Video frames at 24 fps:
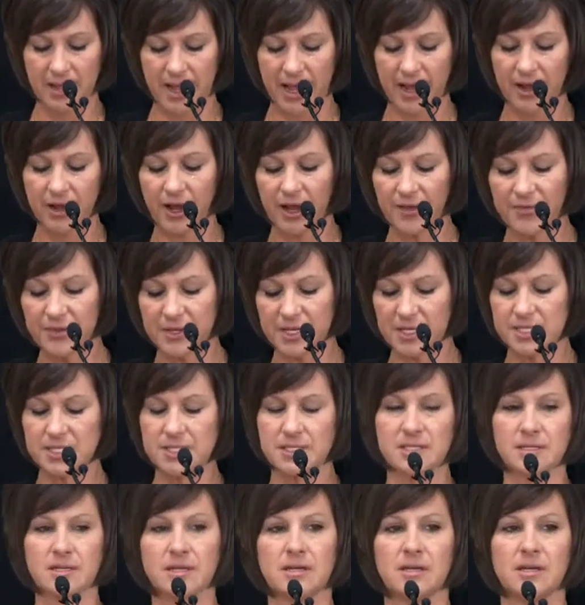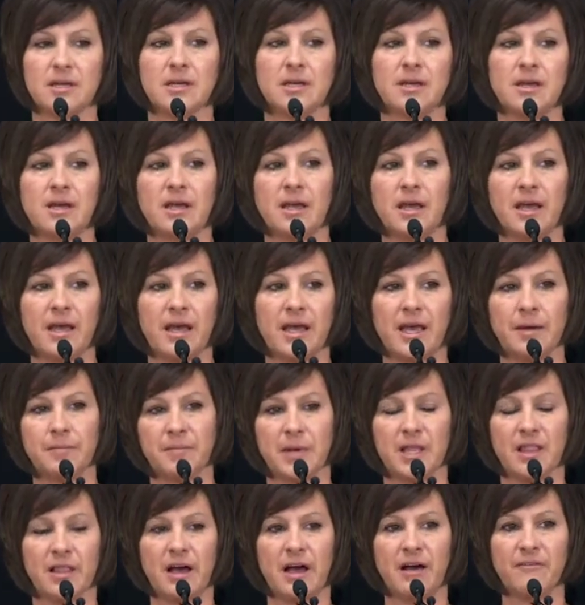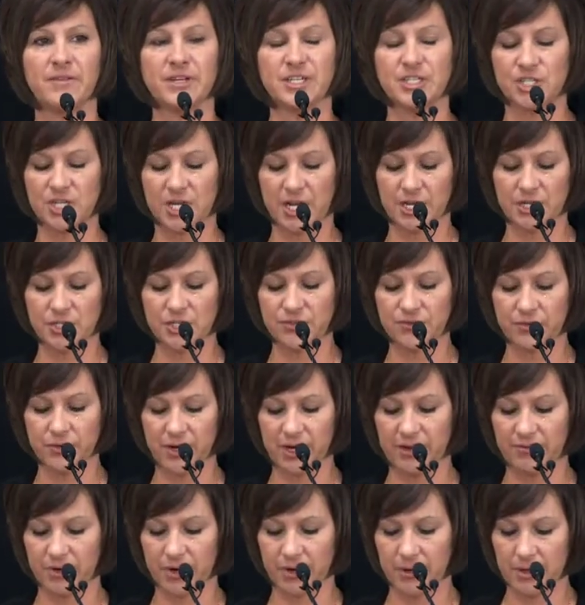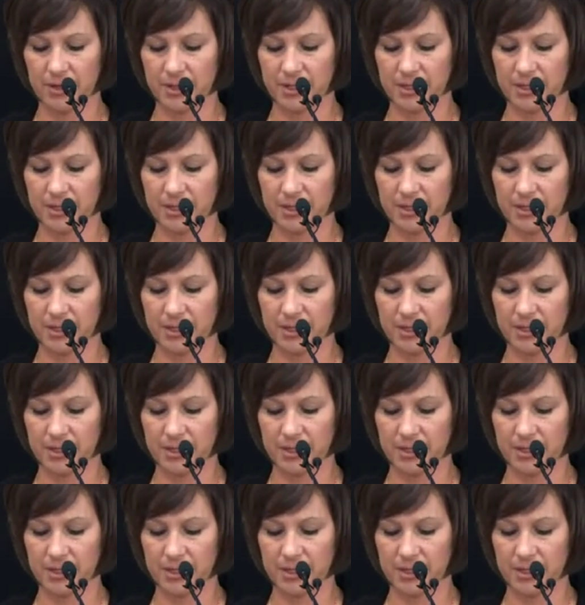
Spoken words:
I got this, and my life had changed forever.